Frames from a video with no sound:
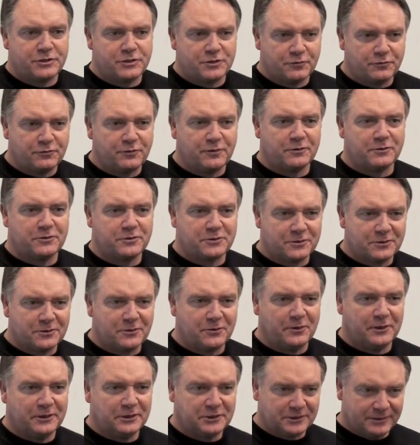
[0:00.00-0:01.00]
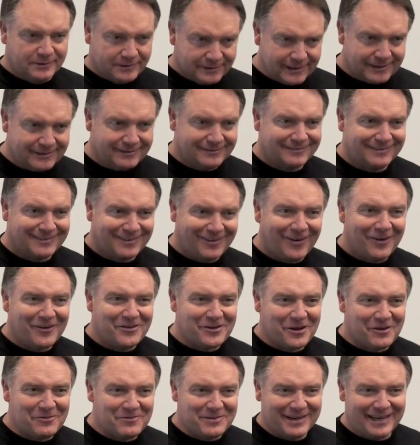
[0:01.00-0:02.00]
this is the first question that
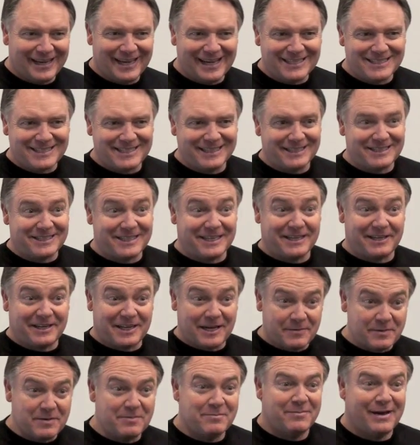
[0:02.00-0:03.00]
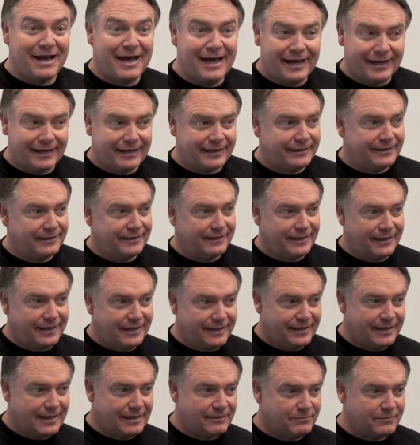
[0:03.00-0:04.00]
all y'all been asking, is he coming back?
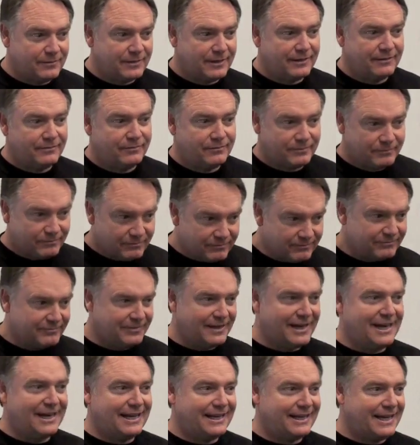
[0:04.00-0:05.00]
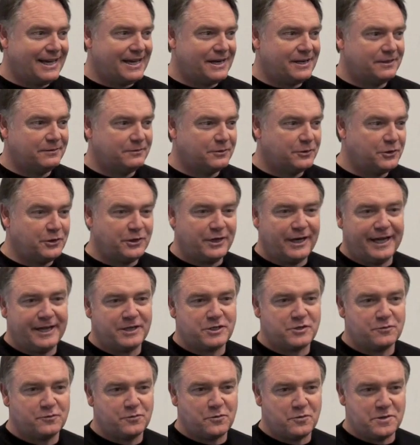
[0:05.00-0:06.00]
And I'm finally got a good
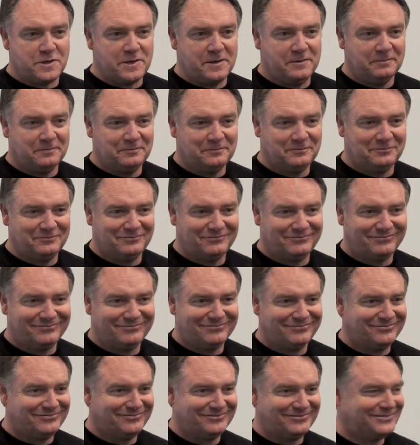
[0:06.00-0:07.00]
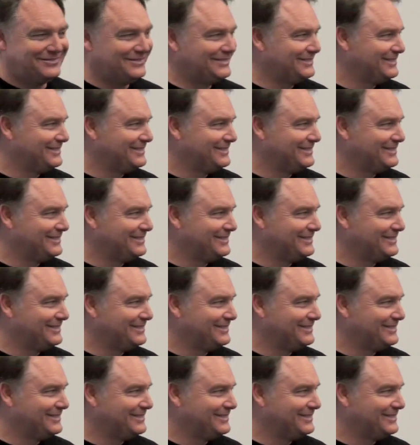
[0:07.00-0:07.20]
answer for you.